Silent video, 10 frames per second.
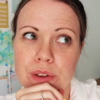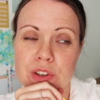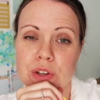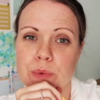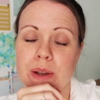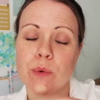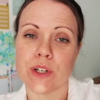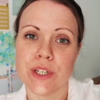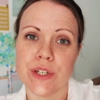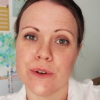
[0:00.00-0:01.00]

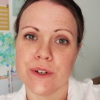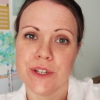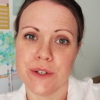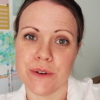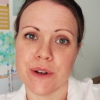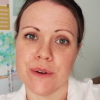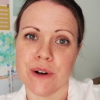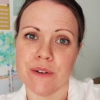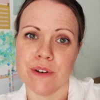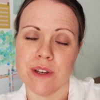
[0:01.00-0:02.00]
tutorial
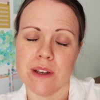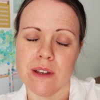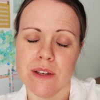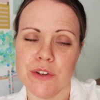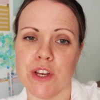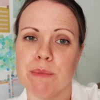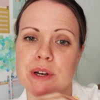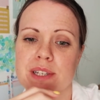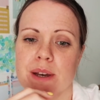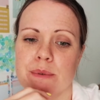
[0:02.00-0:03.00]
on YouTube
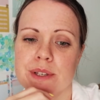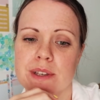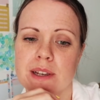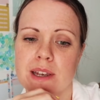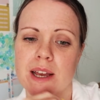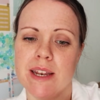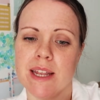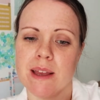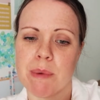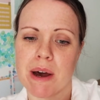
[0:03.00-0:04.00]
because I was
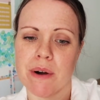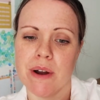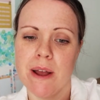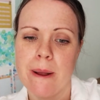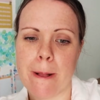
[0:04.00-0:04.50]
learning about